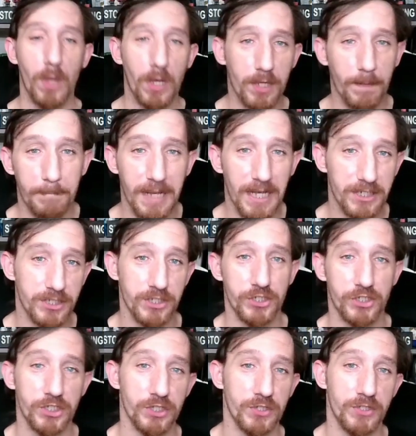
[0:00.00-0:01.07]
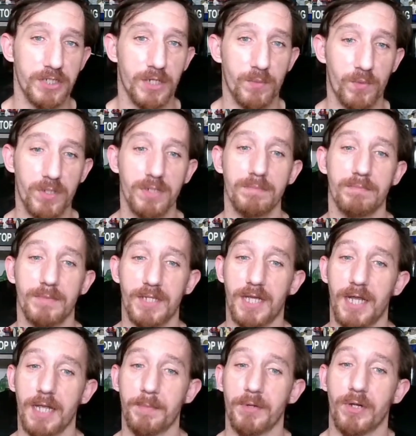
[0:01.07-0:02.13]
Welcome back to the Shield Network.
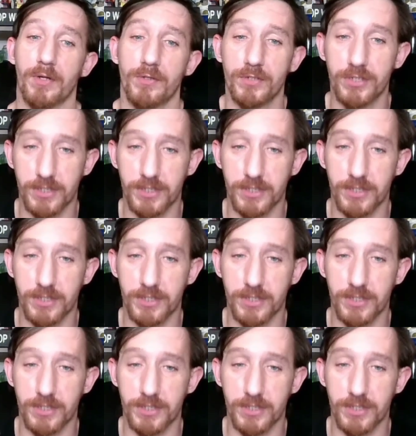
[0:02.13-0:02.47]
I am your